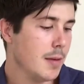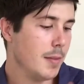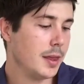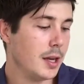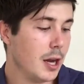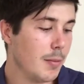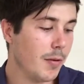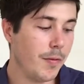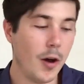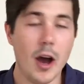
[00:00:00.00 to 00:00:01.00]
Method number
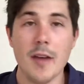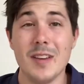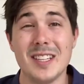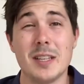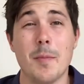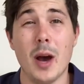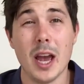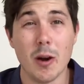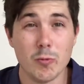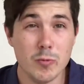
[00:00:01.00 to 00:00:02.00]
five is to buy
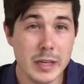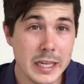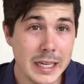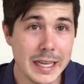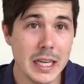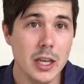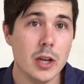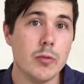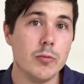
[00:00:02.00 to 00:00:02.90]
a really